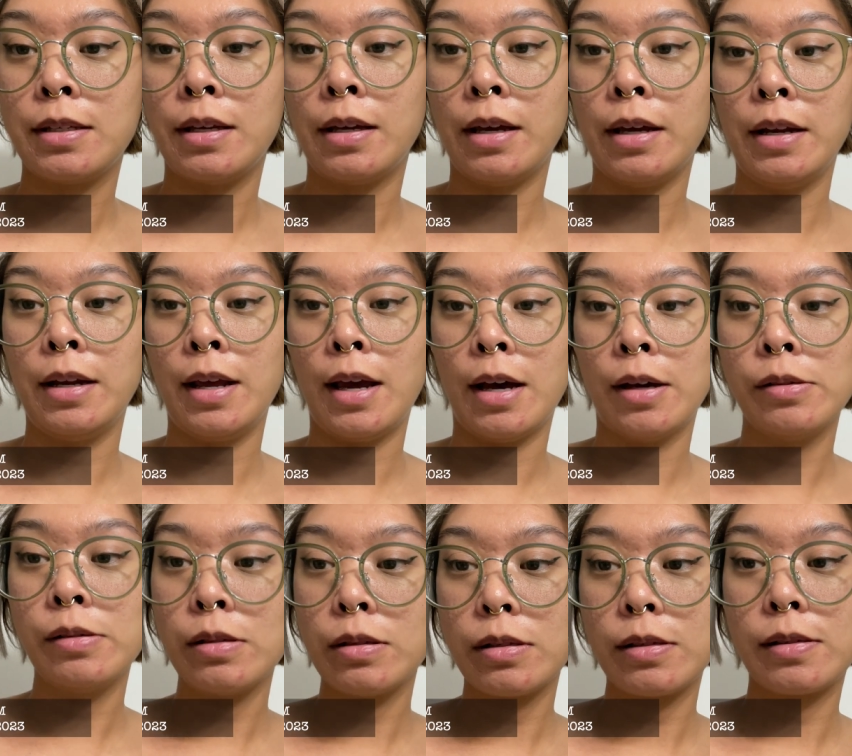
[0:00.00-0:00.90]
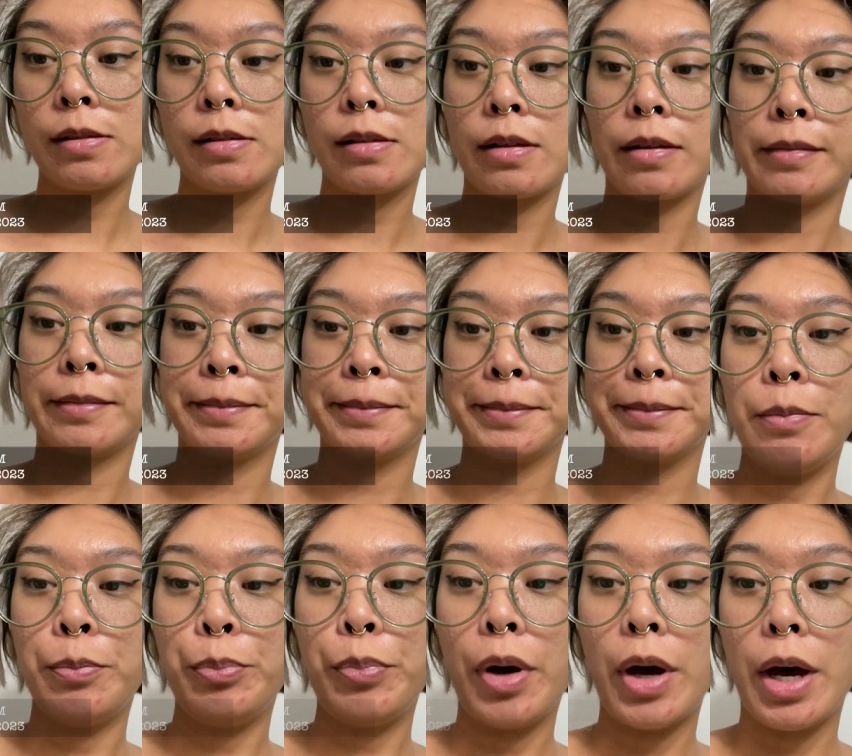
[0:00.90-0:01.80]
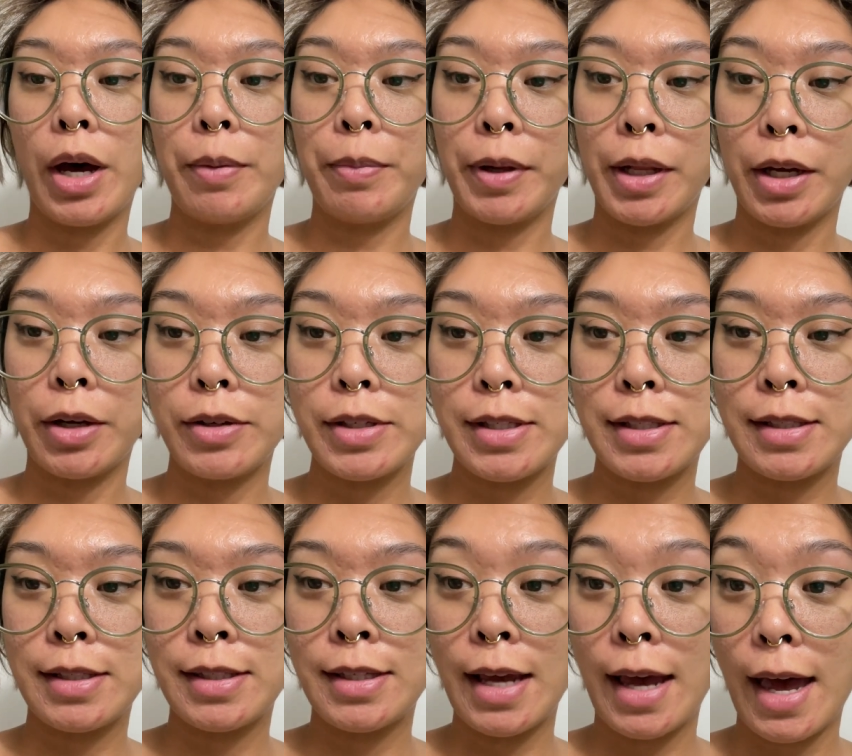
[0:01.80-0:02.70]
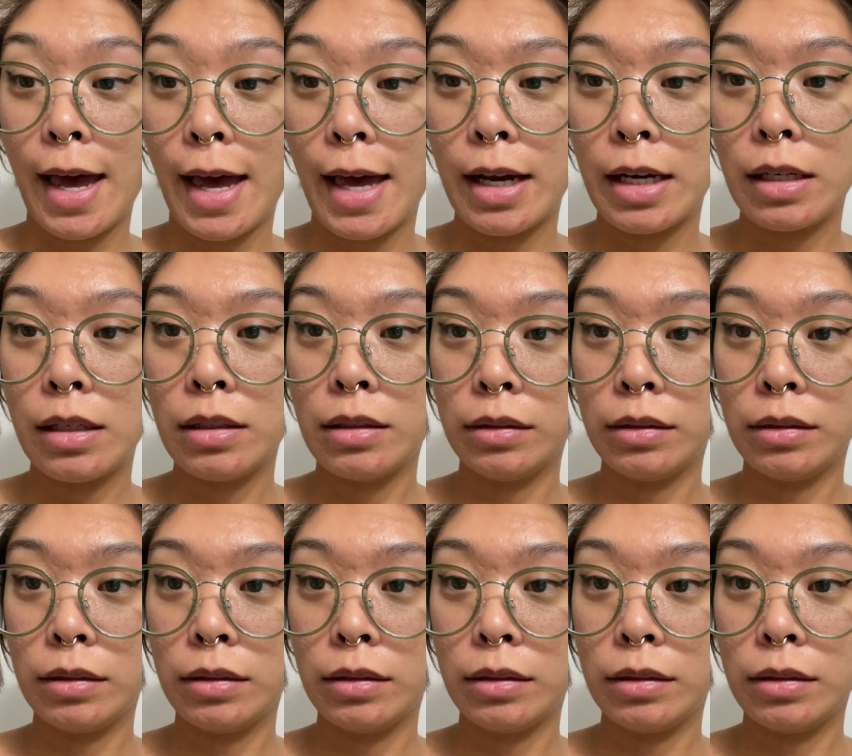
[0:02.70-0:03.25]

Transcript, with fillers: announce Pablo is dead.